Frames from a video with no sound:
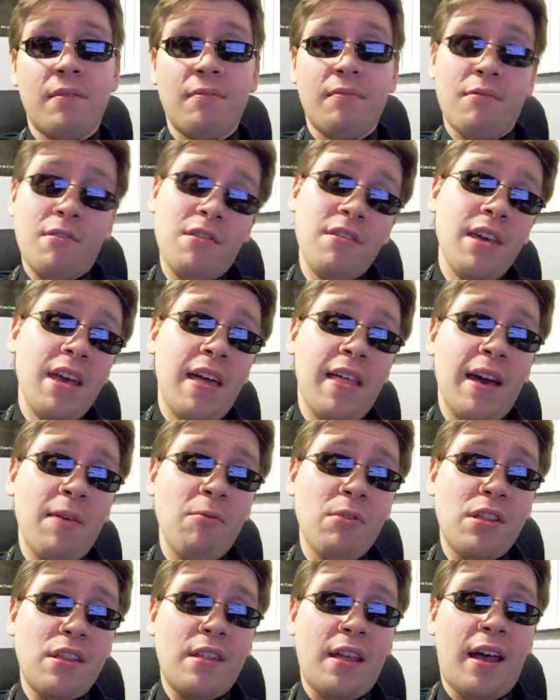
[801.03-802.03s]
so yeah, that
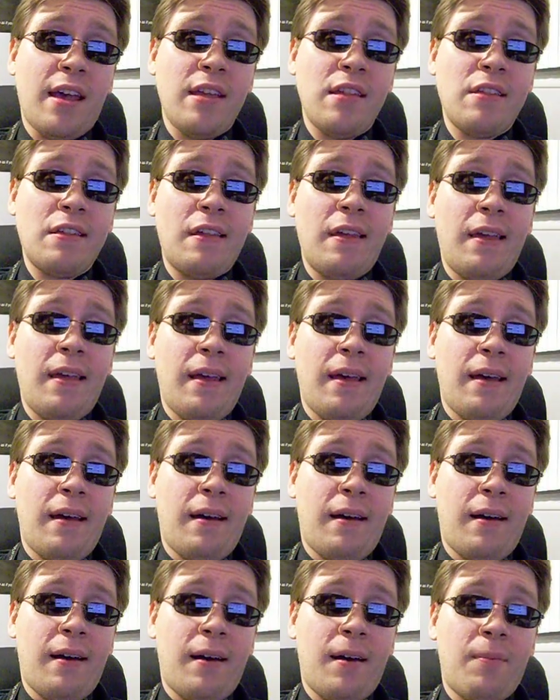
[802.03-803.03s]
was nice.
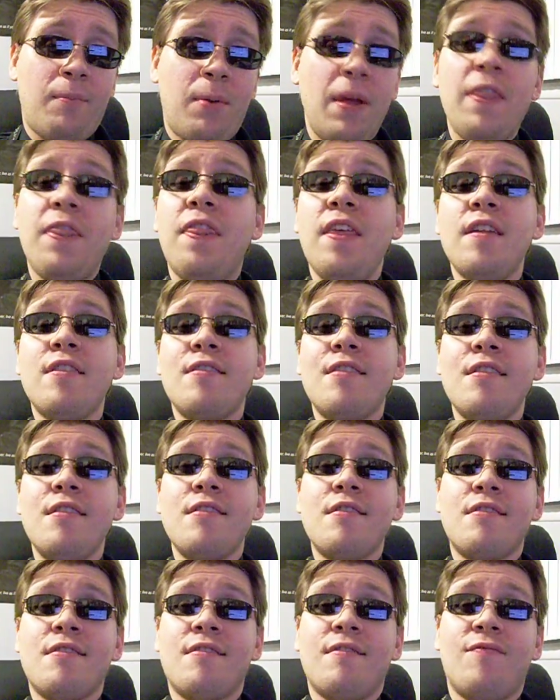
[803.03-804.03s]
But this
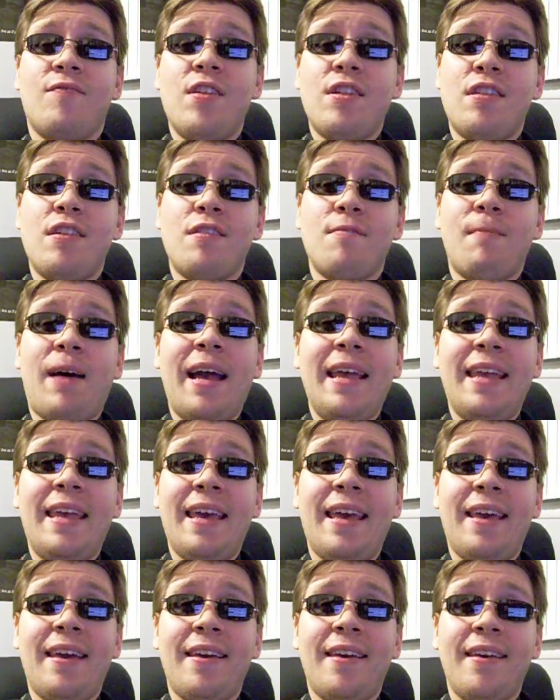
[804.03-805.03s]
is my
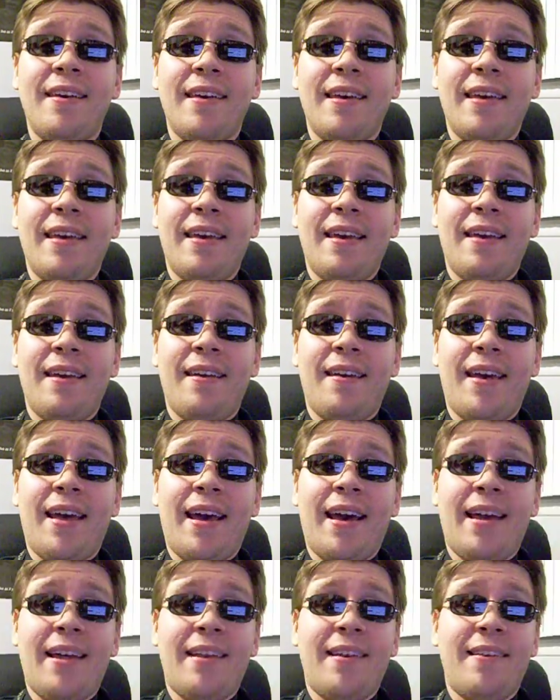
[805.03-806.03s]
gig,
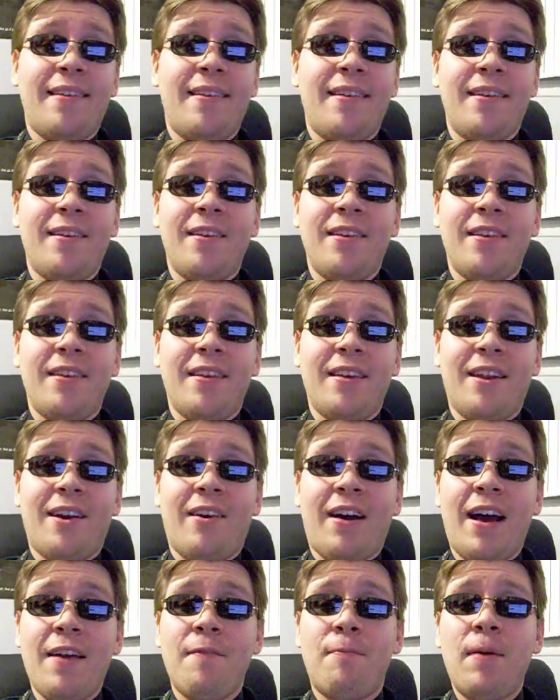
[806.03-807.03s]
and
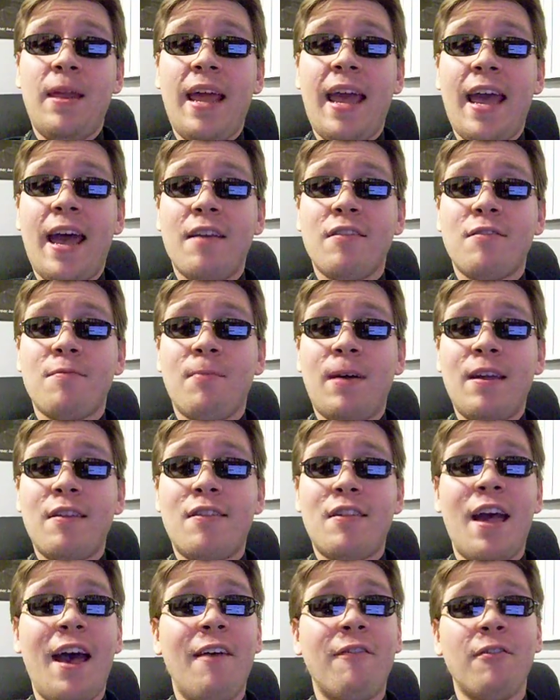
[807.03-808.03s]
I've been asked by
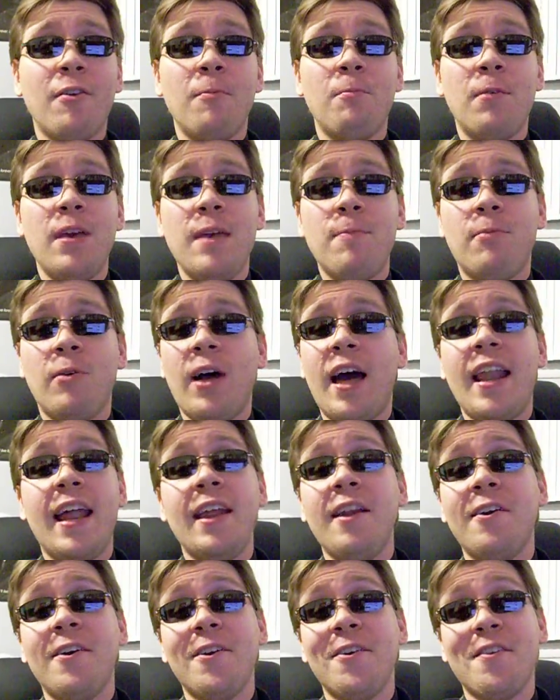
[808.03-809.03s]
several people, and
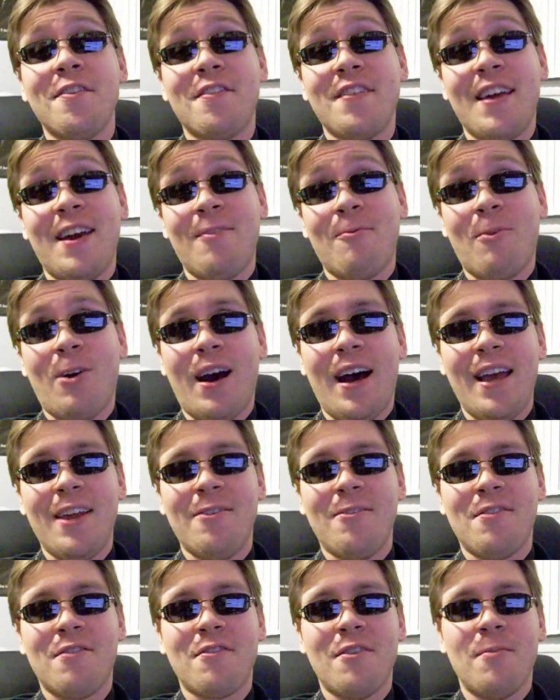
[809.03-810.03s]
I don't understand why.
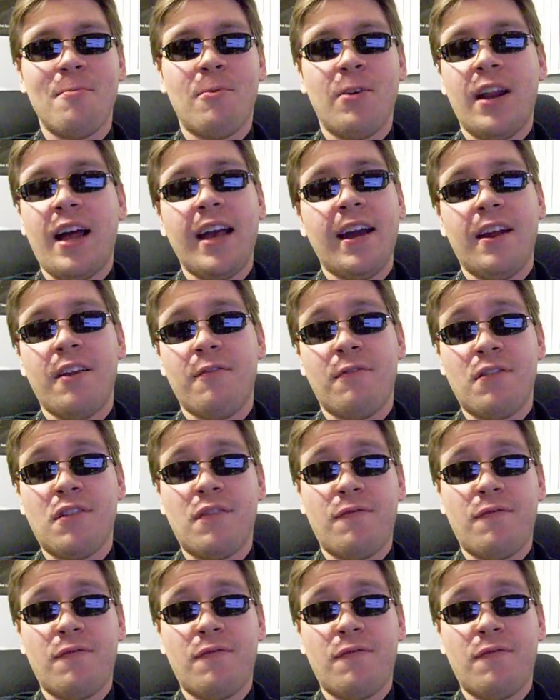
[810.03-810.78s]
To a certain point, I gotta